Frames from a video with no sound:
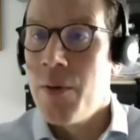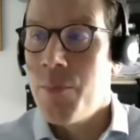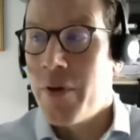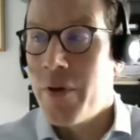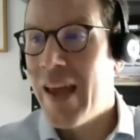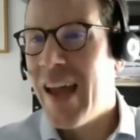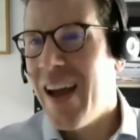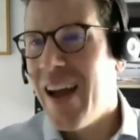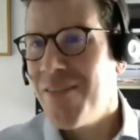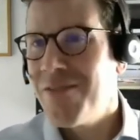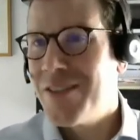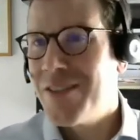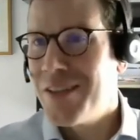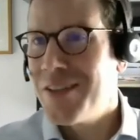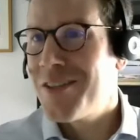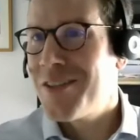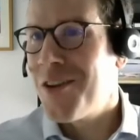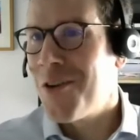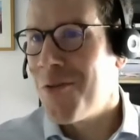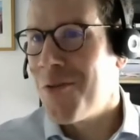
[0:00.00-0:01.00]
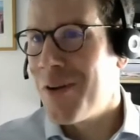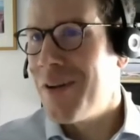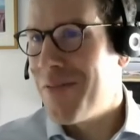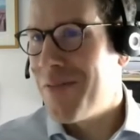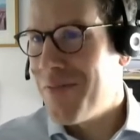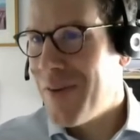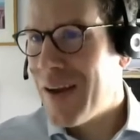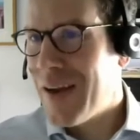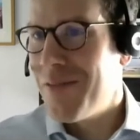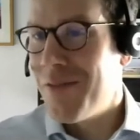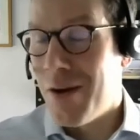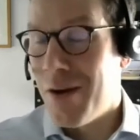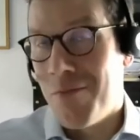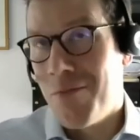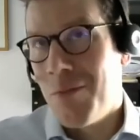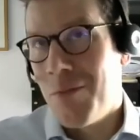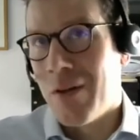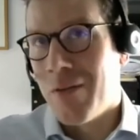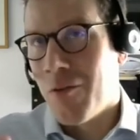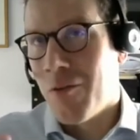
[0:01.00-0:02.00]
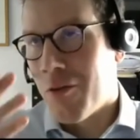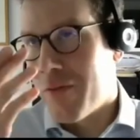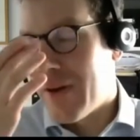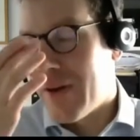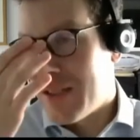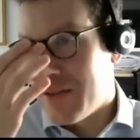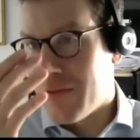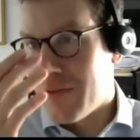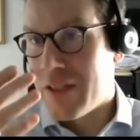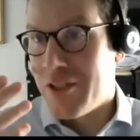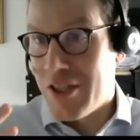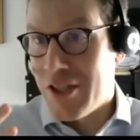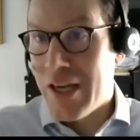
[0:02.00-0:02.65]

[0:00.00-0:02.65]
But they have done so effectively, well, not effectively,